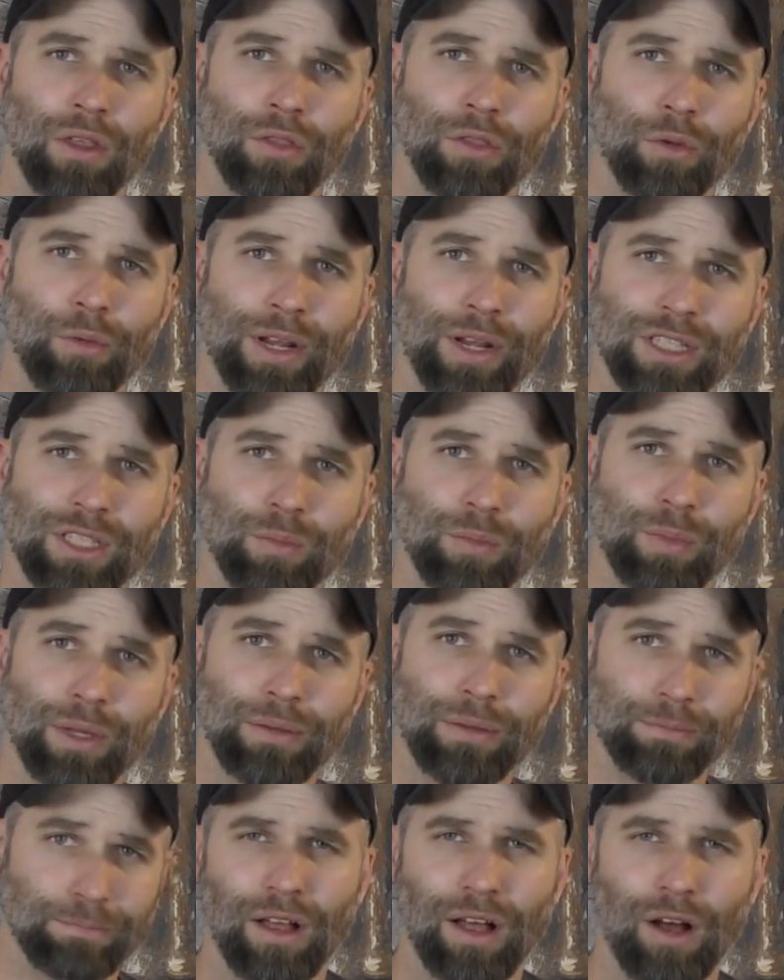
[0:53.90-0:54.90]
the
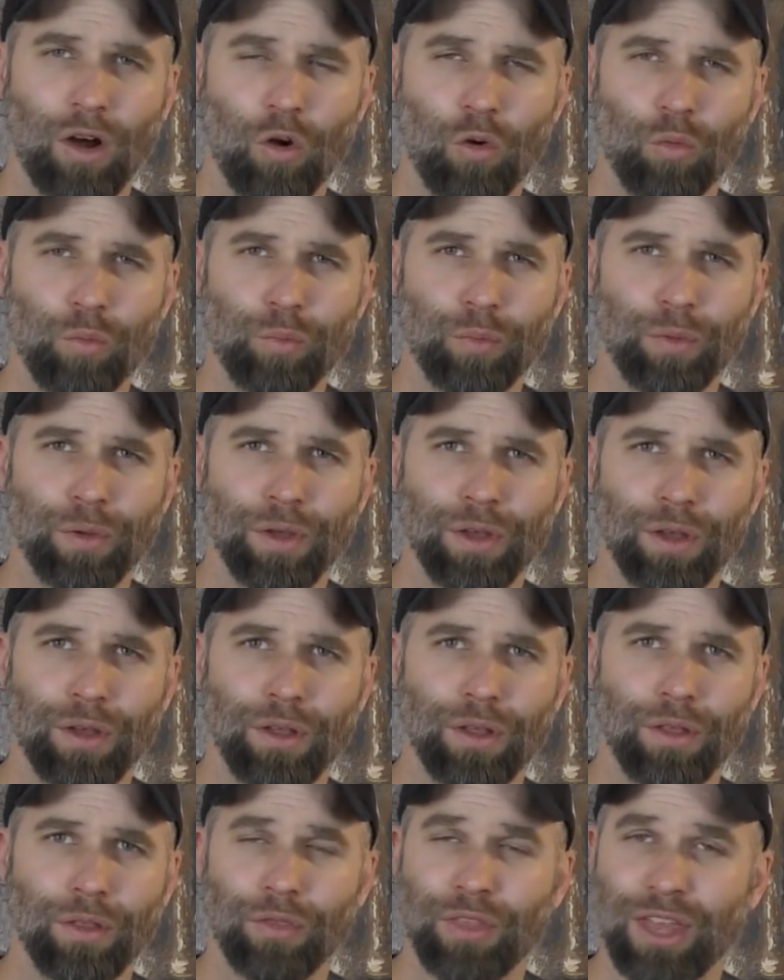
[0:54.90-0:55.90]
recipe. Hope
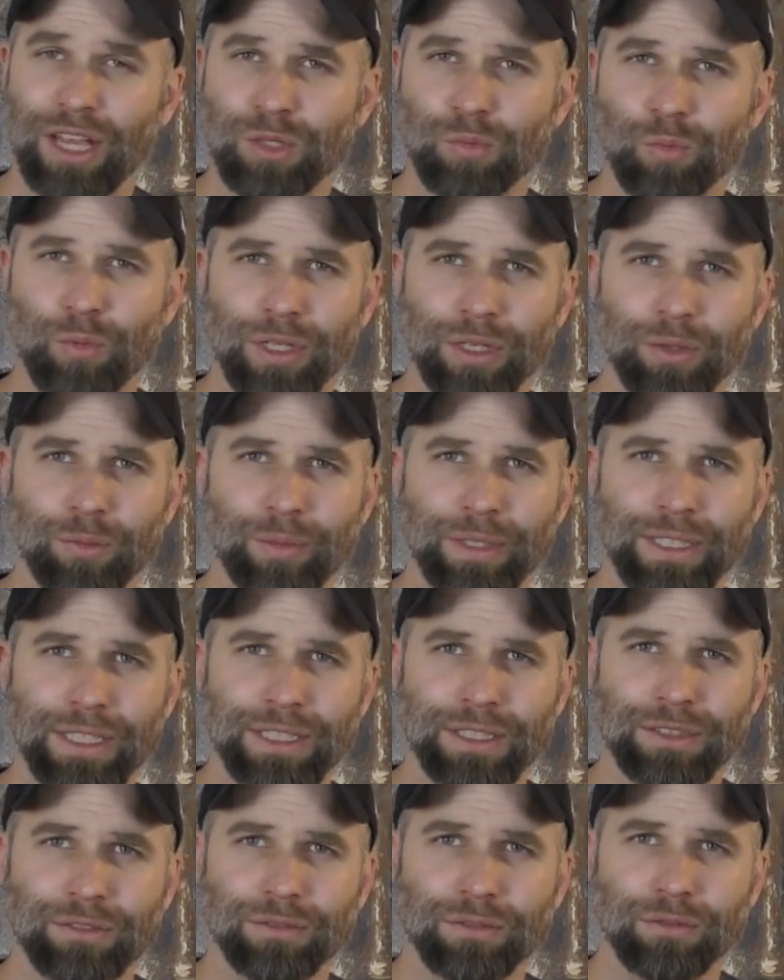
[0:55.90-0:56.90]
that will
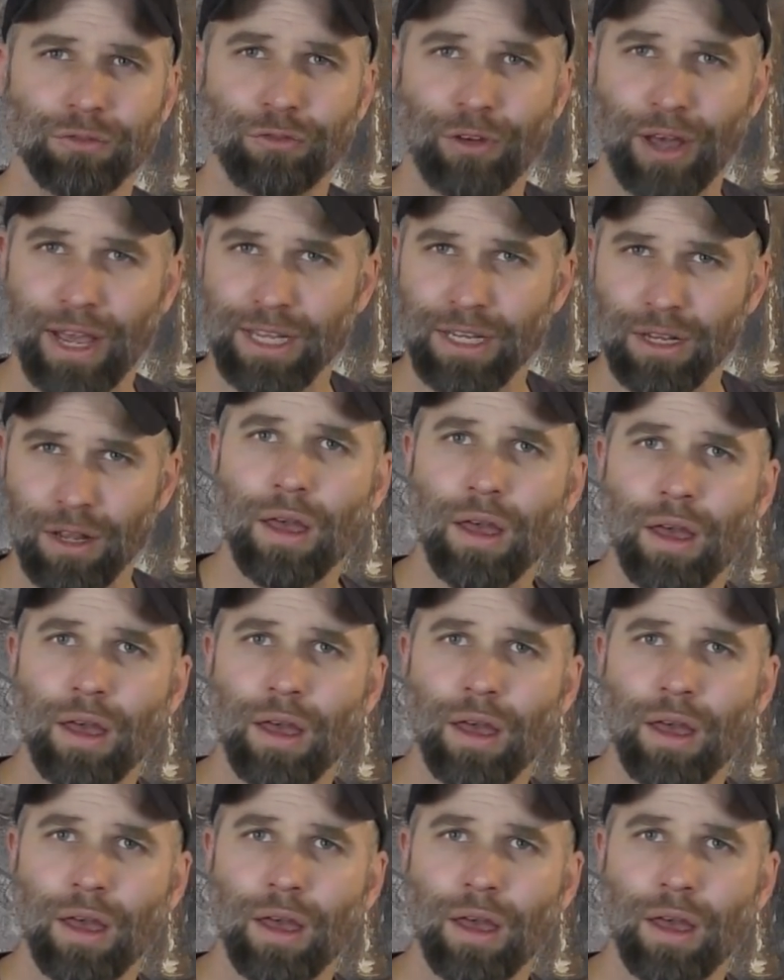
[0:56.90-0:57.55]
be fine.